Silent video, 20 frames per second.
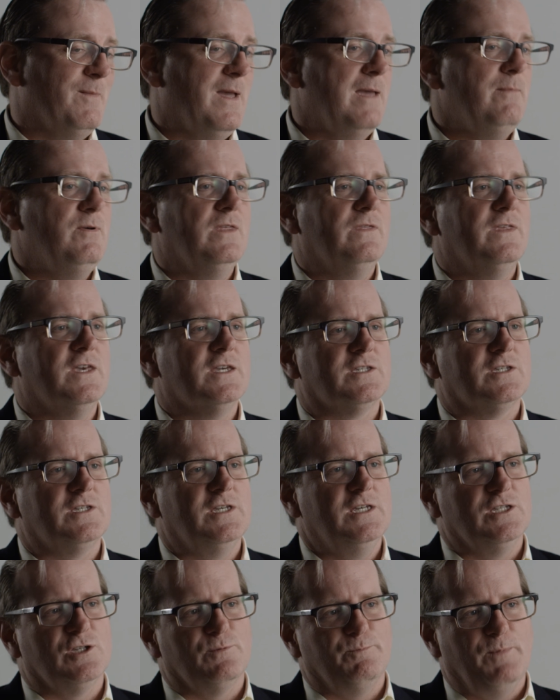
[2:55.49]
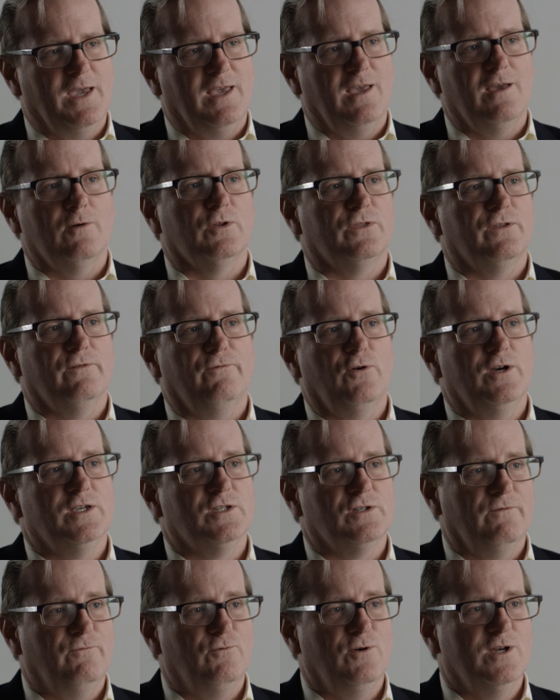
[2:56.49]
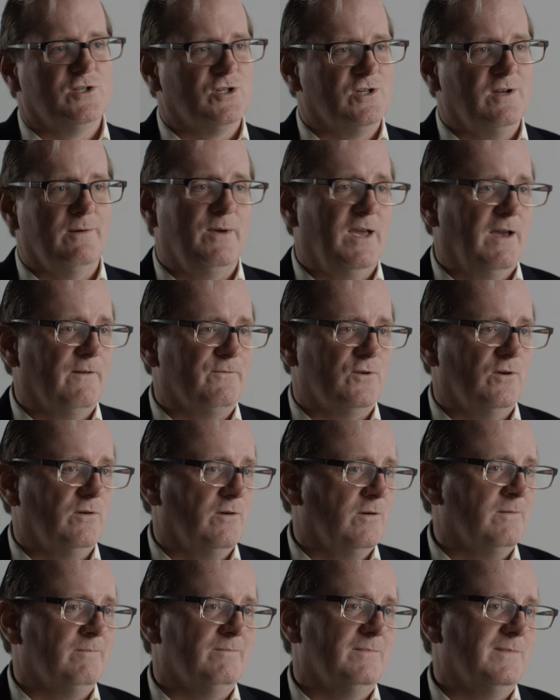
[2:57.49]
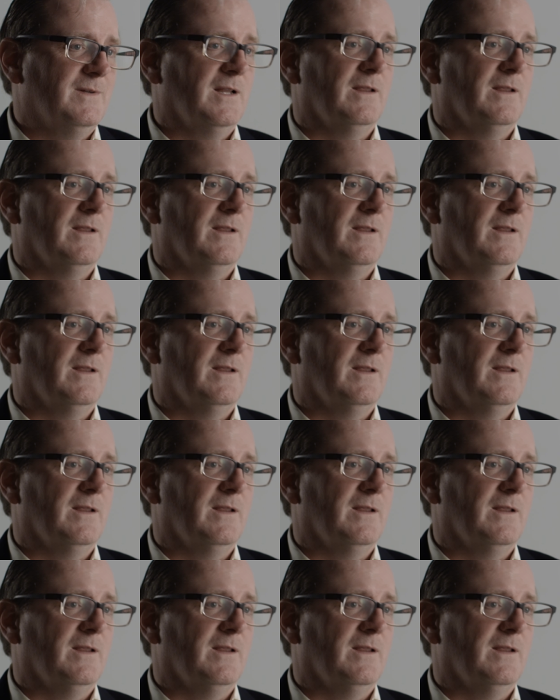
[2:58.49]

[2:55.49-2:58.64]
Maybe this he's speaking with the voice of wisdom after